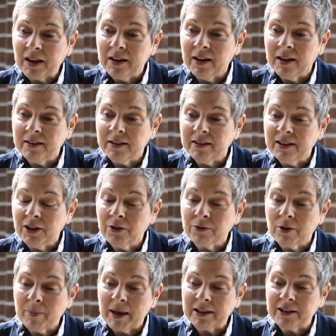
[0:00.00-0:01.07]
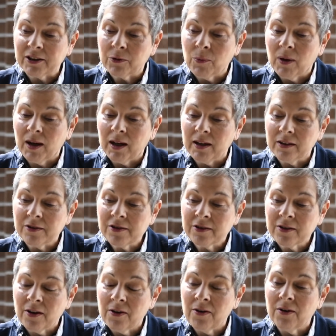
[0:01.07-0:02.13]
in a neo-romantic way.
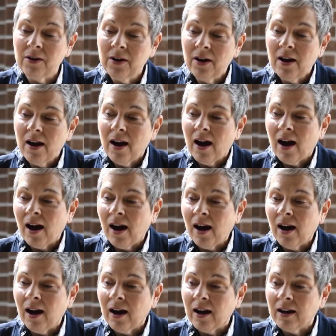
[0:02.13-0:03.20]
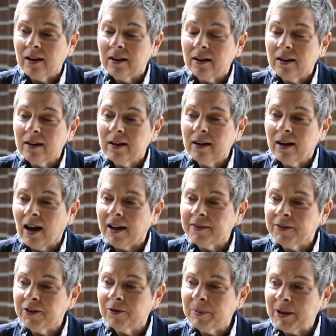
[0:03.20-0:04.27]
So
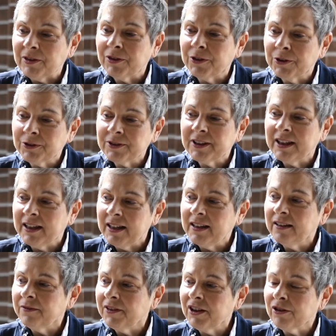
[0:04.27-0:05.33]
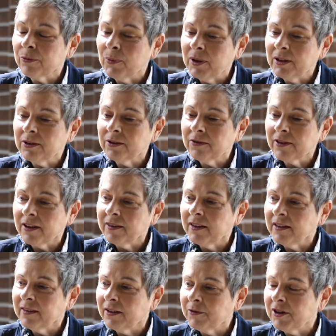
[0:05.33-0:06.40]
there have been 13 of these winners, I
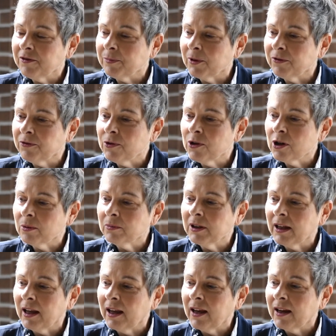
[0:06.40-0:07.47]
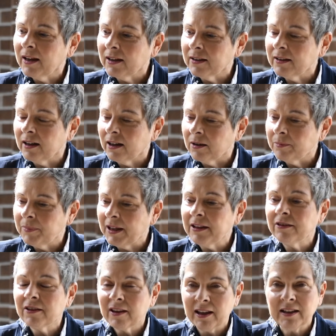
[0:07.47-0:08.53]
think, that we've performed. And
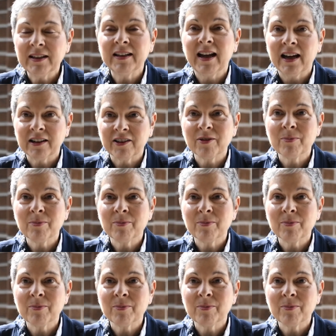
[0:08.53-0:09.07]
Ben's hit it out of